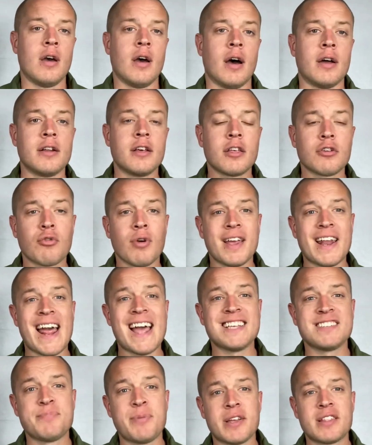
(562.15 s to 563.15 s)
Another great
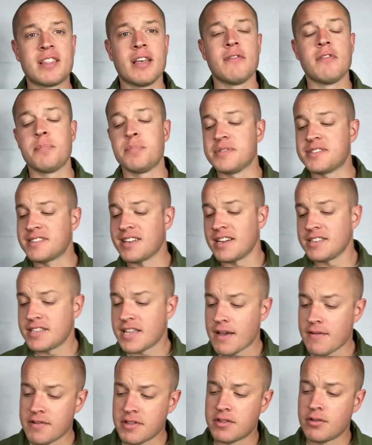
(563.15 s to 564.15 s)
aspect of it, besides
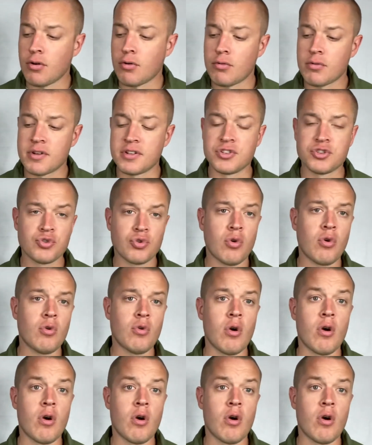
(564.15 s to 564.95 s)
having total control